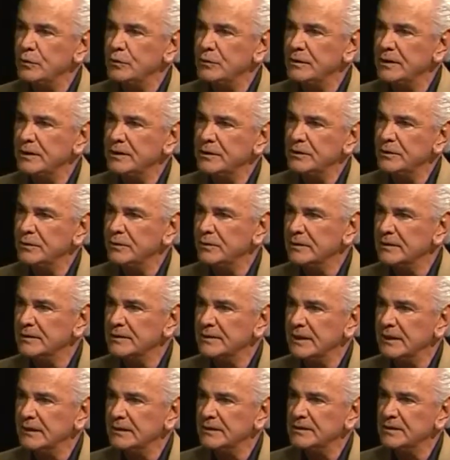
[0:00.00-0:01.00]
new that you
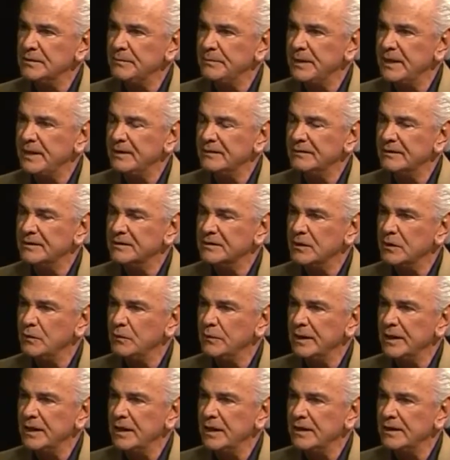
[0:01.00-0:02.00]
can tell us about that's
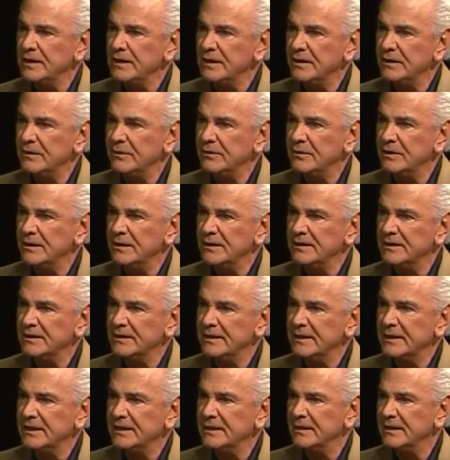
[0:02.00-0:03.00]
going on
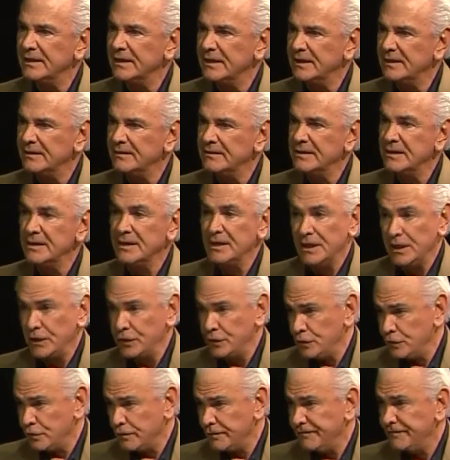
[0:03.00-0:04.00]
here
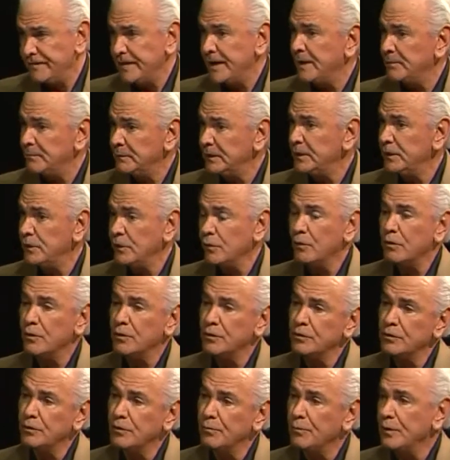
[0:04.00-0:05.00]
in your family
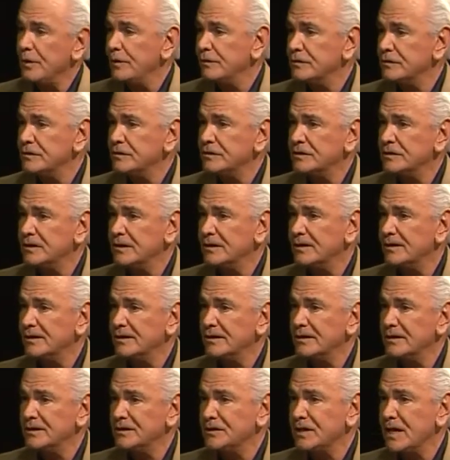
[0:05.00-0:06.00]
or your brother's
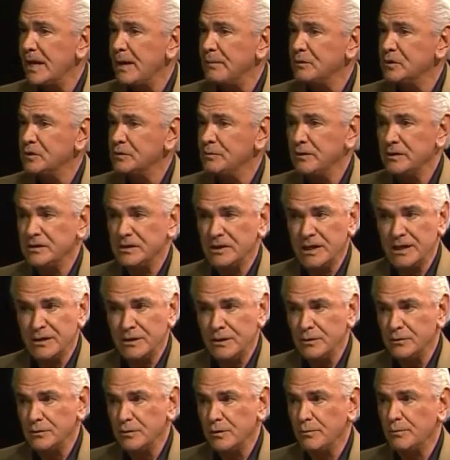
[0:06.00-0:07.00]
establishments? I
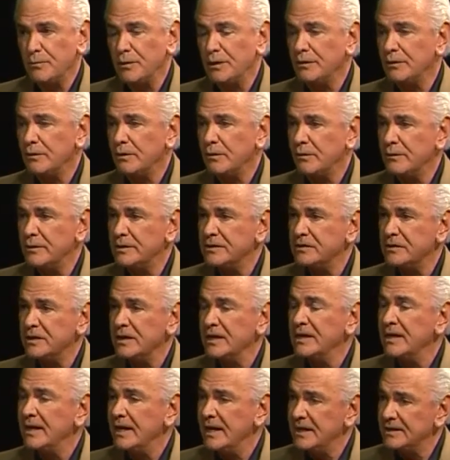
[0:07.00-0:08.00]
know your brother Chris
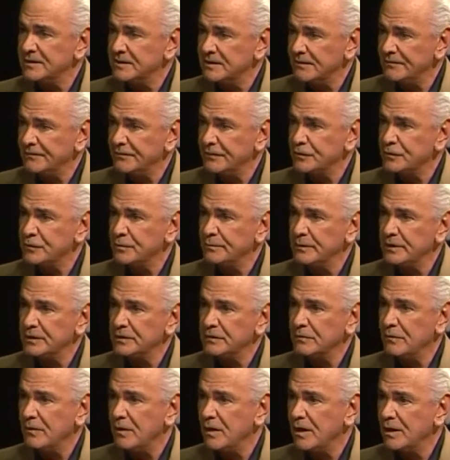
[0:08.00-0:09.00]
has the
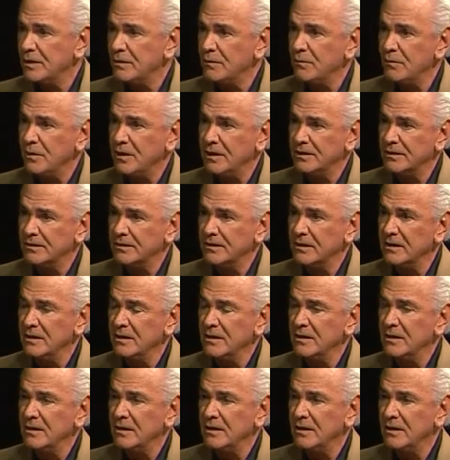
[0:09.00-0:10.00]
Fisherman's Grotto on
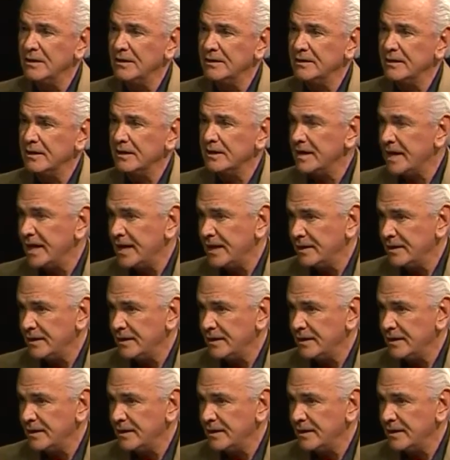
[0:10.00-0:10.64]
the